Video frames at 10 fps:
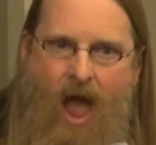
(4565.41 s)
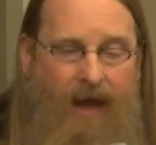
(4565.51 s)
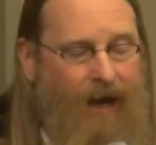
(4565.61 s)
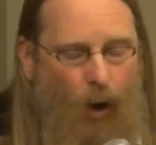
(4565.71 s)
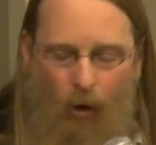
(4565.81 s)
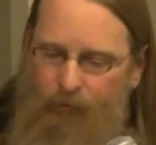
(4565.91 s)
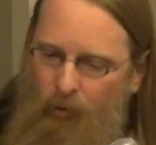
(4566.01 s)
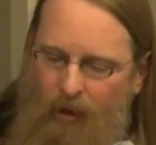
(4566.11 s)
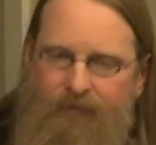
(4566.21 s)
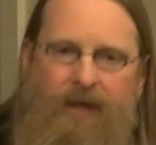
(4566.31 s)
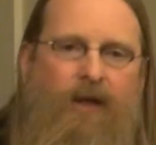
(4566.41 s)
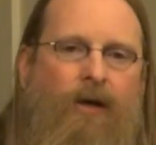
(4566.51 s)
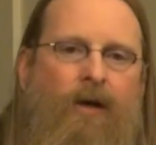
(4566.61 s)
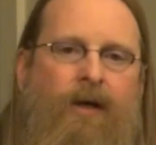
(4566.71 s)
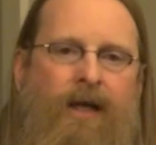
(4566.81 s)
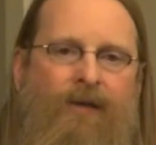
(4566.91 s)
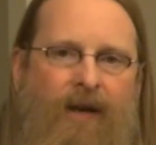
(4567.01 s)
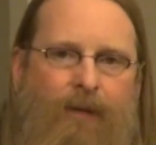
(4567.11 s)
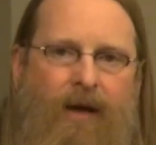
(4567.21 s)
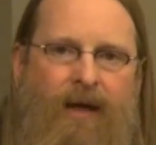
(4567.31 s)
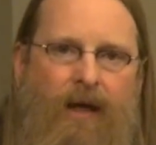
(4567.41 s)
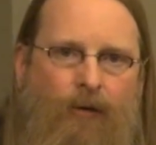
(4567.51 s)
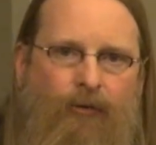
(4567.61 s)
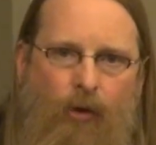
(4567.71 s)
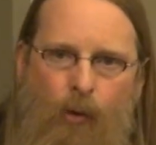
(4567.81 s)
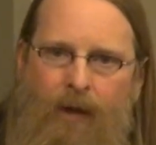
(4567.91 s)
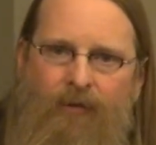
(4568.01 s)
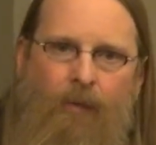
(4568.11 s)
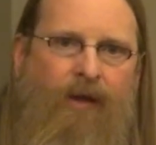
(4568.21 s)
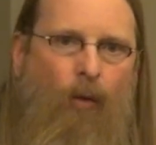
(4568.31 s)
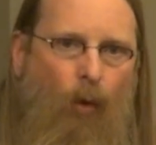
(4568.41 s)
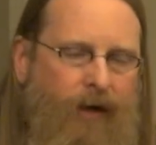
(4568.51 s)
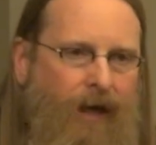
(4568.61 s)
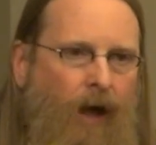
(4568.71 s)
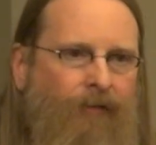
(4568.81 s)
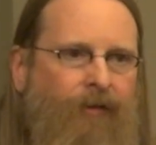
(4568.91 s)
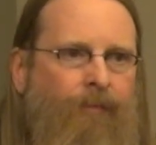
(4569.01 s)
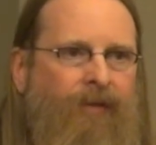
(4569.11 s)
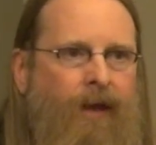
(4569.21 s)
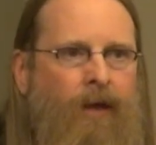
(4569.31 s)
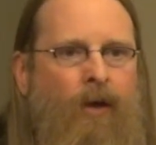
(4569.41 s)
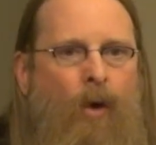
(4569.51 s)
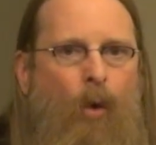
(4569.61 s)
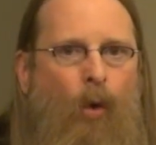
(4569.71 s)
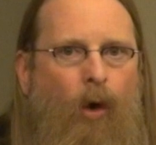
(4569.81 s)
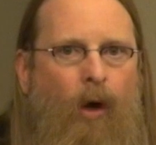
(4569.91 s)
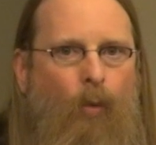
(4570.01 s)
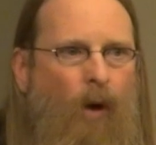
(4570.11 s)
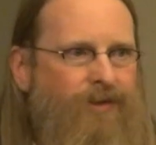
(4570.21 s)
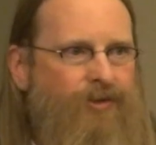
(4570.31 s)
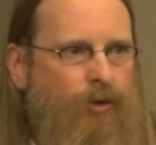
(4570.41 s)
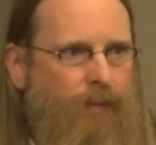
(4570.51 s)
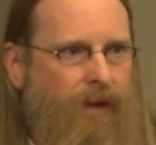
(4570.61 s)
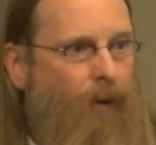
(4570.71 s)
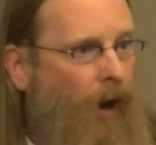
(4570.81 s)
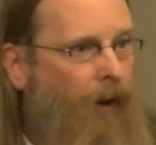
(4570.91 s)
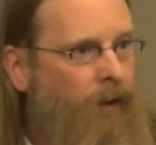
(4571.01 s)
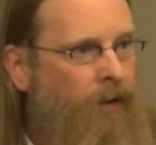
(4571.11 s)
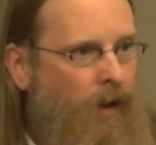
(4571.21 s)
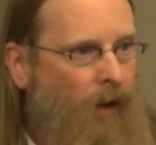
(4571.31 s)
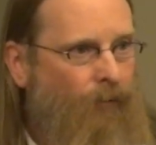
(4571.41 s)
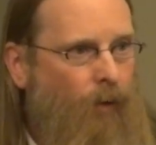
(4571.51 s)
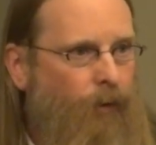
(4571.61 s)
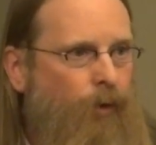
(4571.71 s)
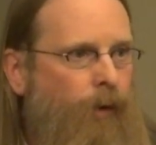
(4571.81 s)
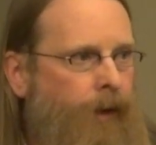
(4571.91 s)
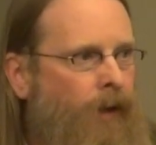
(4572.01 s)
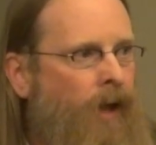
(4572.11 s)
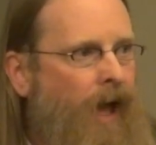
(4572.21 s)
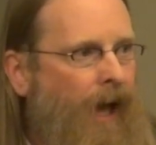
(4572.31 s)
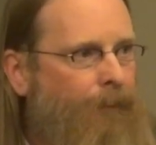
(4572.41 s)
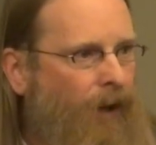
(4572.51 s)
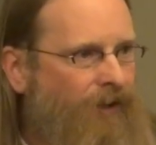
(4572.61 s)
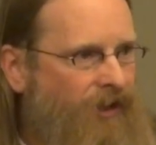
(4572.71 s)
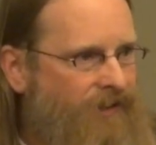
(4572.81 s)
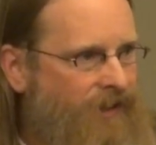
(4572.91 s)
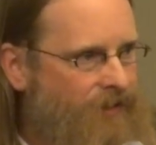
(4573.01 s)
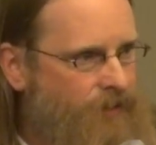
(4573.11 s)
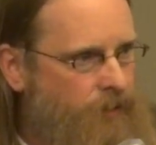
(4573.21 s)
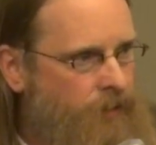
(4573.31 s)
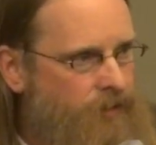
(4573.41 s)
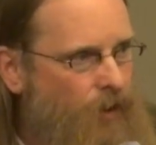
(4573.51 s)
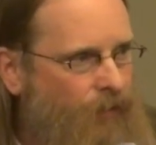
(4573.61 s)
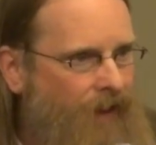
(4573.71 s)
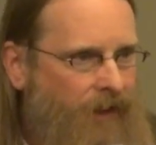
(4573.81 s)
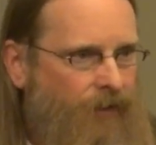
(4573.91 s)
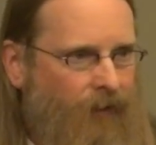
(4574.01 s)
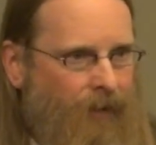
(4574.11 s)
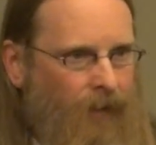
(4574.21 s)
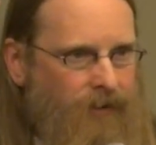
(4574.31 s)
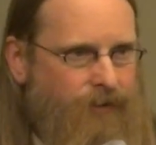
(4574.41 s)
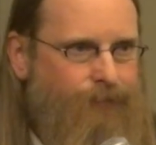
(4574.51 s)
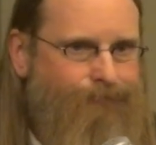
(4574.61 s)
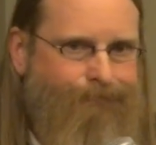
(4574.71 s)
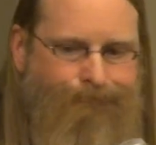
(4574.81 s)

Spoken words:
And I'd also love to hear if anybody here is doing something, working on something, or wants to be part of what we're doing at Project Censored. So thank you very much.